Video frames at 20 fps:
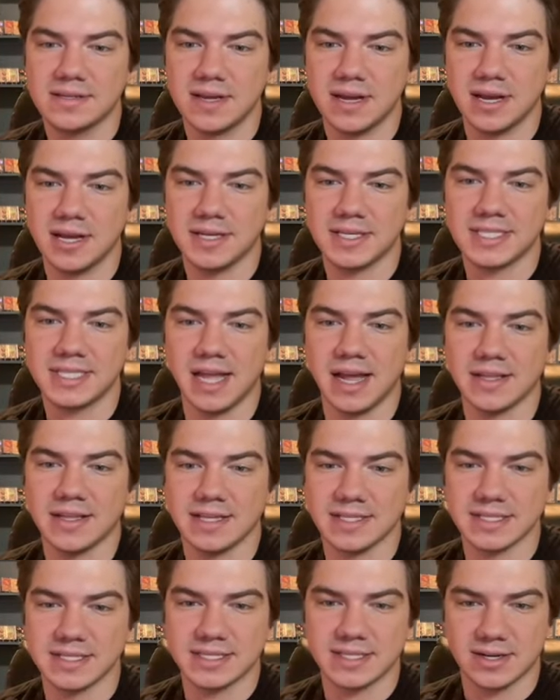Uh, it's not
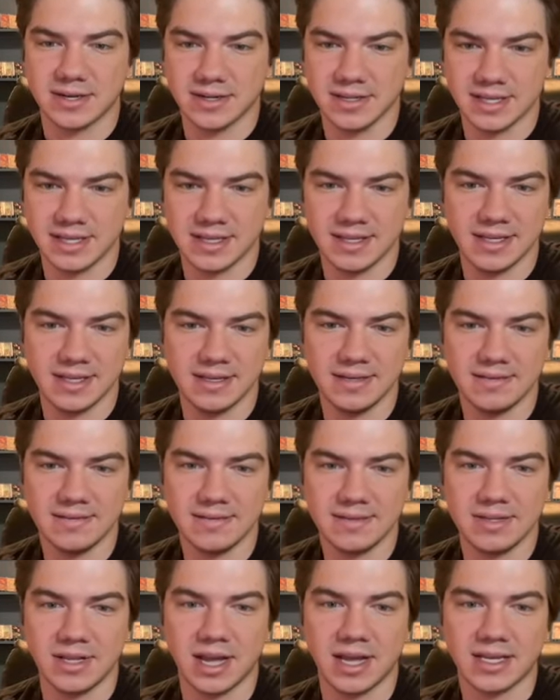necessarily the
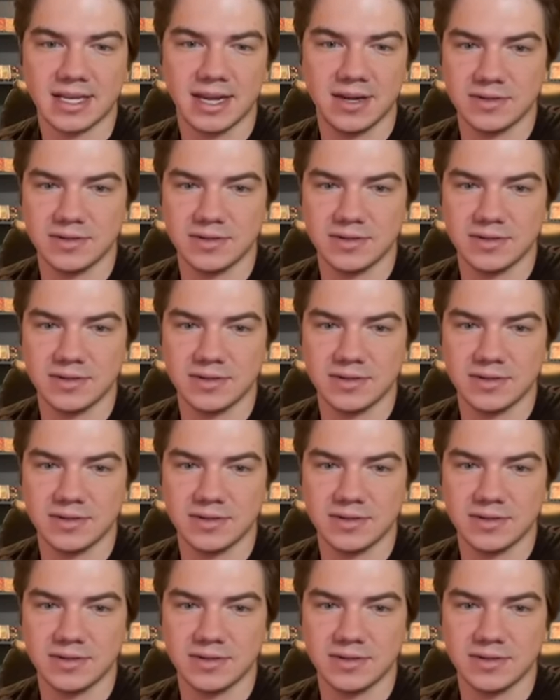not